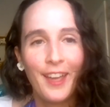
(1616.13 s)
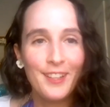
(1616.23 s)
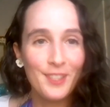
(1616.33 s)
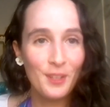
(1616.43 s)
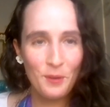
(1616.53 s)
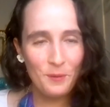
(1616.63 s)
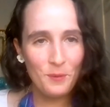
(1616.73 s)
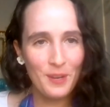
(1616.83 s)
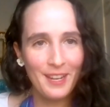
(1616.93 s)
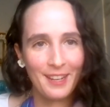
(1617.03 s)
And so when
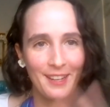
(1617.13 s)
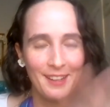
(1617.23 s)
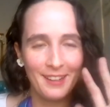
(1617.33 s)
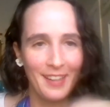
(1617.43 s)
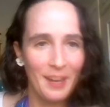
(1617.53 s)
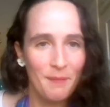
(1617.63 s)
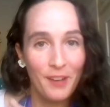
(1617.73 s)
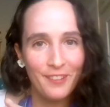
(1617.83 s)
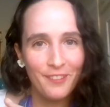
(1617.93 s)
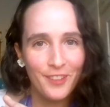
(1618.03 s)
we came
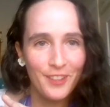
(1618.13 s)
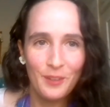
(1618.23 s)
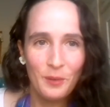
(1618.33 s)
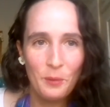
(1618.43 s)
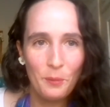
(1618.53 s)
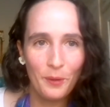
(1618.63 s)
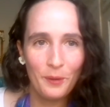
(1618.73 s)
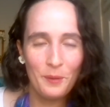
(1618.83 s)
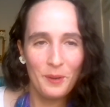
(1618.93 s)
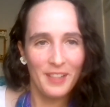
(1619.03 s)
out of the
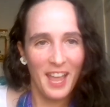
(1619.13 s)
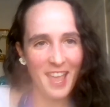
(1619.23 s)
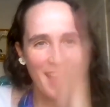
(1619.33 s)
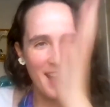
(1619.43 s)
Uber, we were like,